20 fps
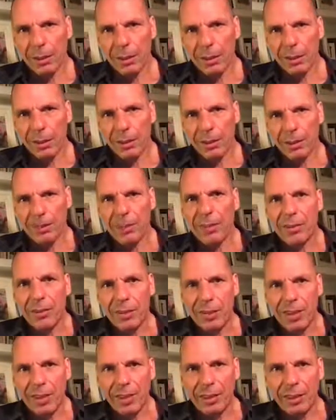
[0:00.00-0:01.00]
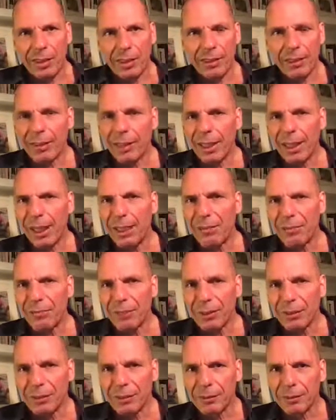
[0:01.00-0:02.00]
It is interesting that
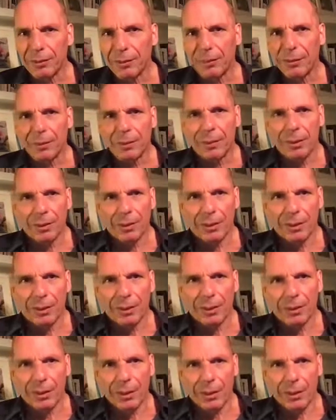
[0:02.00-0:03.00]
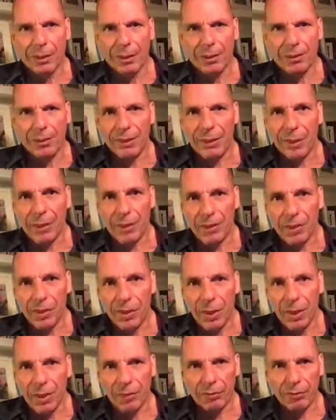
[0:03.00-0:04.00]
even the Federal
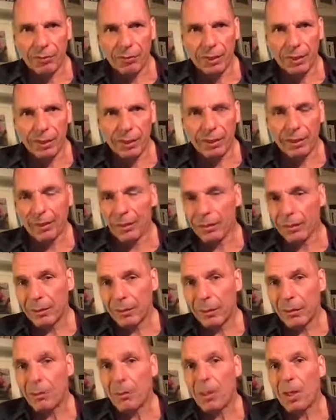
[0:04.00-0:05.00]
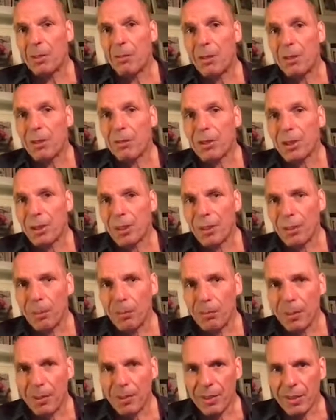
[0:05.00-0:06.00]
Reserve, especially the
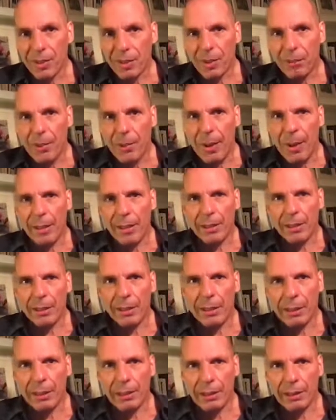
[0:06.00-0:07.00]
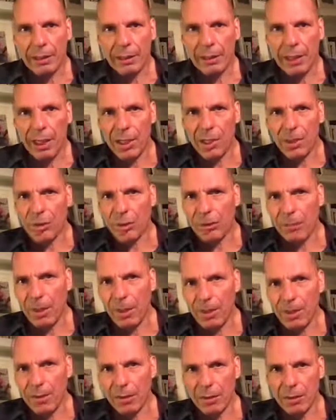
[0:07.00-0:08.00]
European Central Bank, under its new
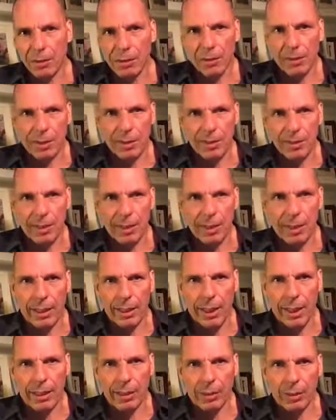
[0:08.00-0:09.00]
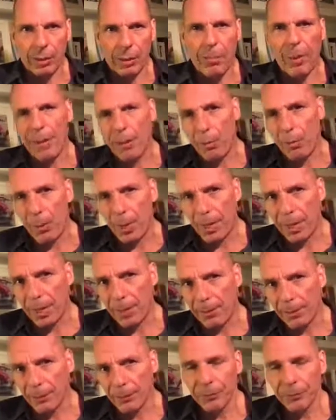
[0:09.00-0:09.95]
president, Christine Lagarde, who, by the way,